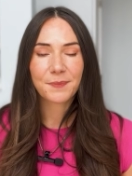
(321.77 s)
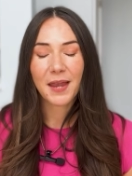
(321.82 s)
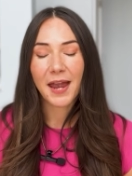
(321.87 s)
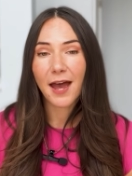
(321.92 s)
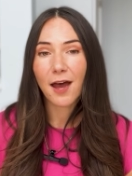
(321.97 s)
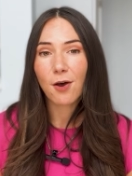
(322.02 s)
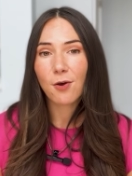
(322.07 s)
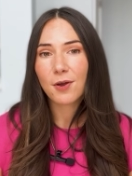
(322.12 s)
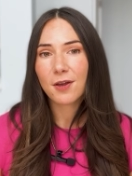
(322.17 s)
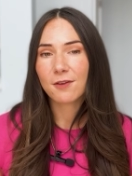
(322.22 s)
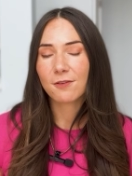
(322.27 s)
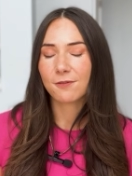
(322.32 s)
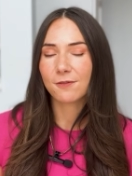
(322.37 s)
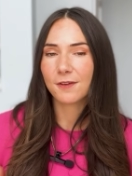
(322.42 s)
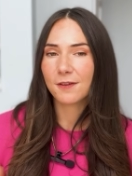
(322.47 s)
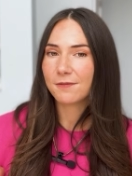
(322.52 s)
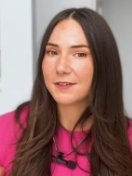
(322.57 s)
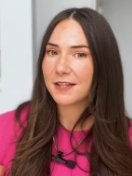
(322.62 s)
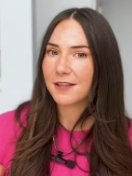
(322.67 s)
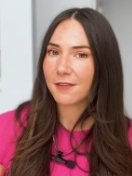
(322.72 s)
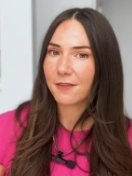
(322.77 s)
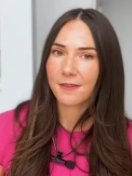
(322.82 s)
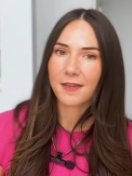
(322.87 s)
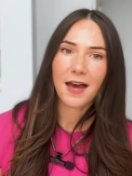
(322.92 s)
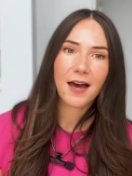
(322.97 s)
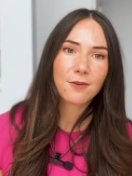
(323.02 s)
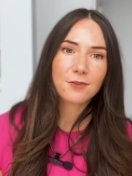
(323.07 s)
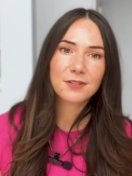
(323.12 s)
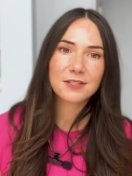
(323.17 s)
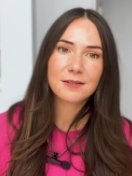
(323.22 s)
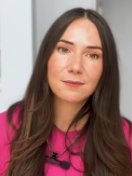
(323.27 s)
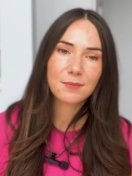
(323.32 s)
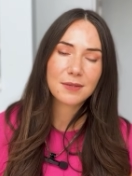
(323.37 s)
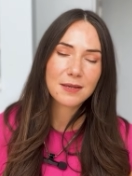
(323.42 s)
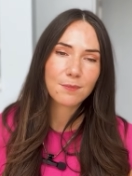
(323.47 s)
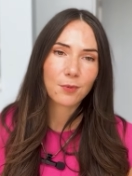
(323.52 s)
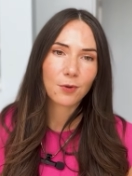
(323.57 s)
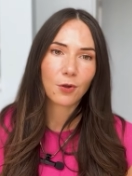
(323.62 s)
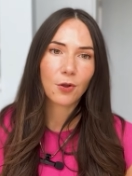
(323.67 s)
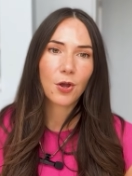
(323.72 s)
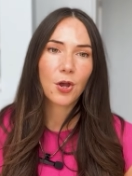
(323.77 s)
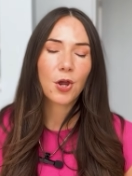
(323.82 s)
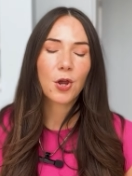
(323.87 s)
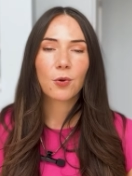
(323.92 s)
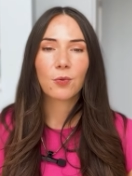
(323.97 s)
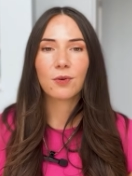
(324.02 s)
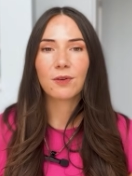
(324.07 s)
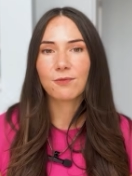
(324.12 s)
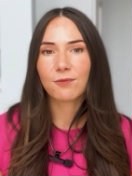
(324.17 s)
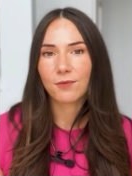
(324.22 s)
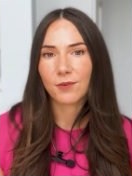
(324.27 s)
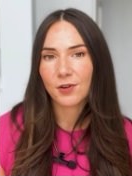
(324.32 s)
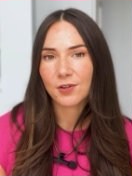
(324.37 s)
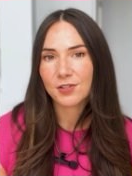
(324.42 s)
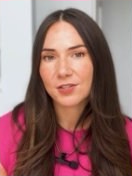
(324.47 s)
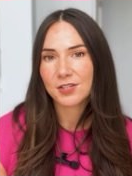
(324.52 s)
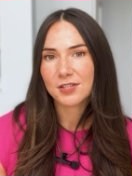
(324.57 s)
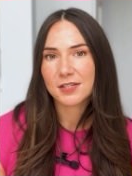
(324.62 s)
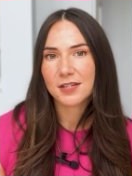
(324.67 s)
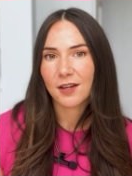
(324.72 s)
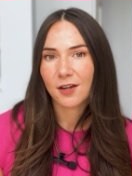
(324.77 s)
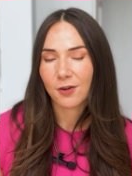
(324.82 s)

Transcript: How 50,000 people reversed